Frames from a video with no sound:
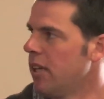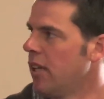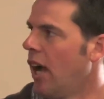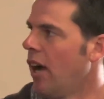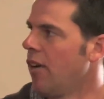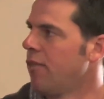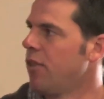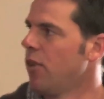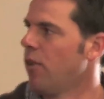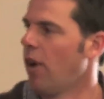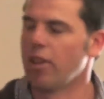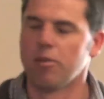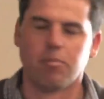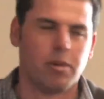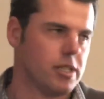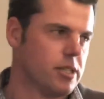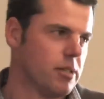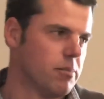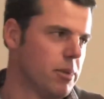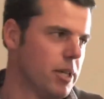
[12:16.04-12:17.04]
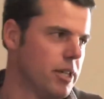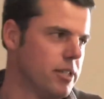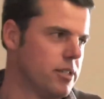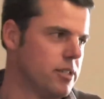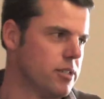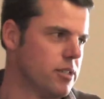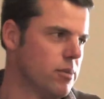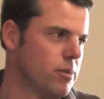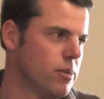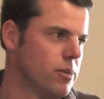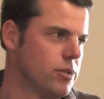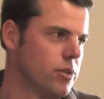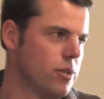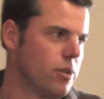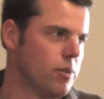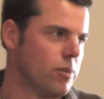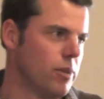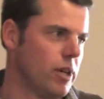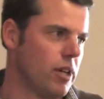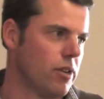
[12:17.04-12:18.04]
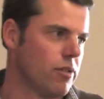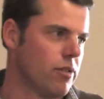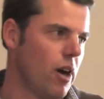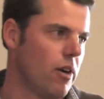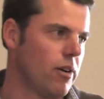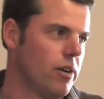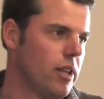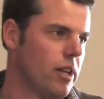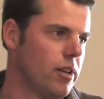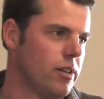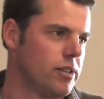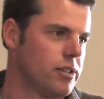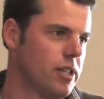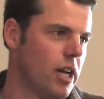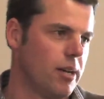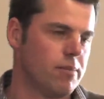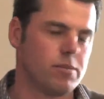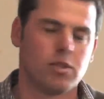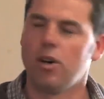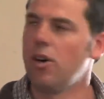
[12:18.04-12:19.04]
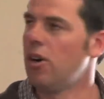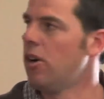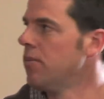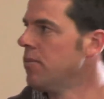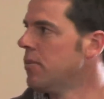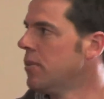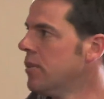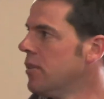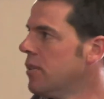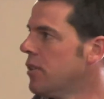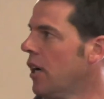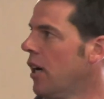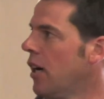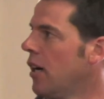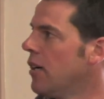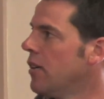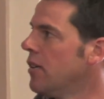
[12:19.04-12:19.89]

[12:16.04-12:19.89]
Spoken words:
A few other bits and pieces that we can throw in there at the same time. So